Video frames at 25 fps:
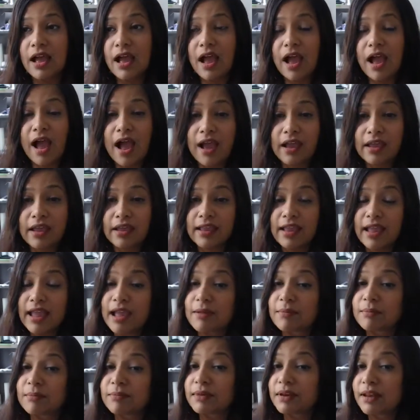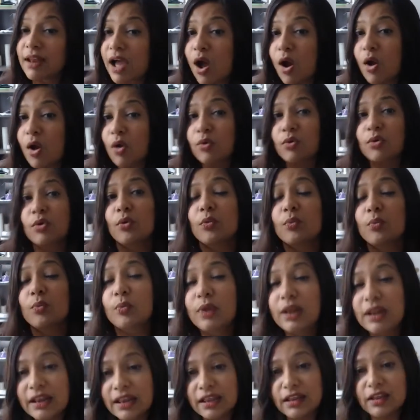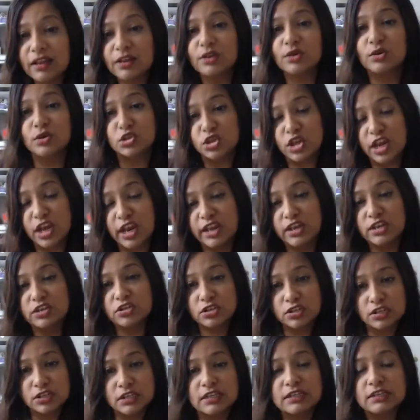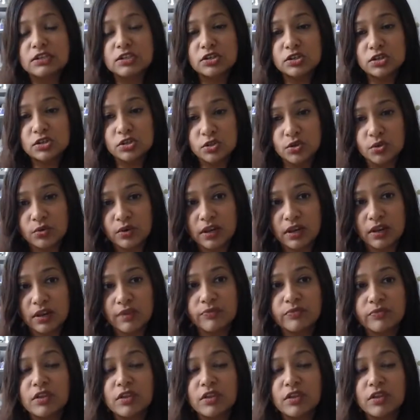I am now willing to change this story.